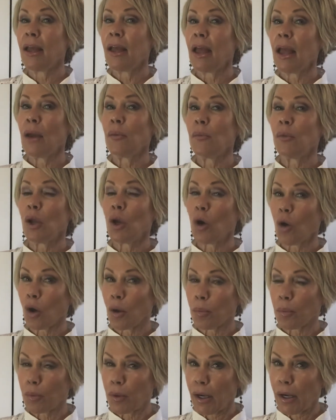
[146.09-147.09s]
and we
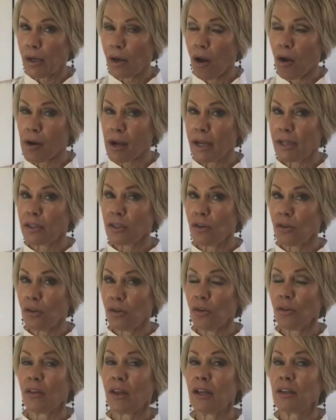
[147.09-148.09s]
incorporate all kinds of new
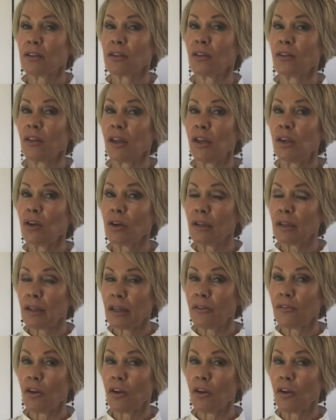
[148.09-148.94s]
things so that you can live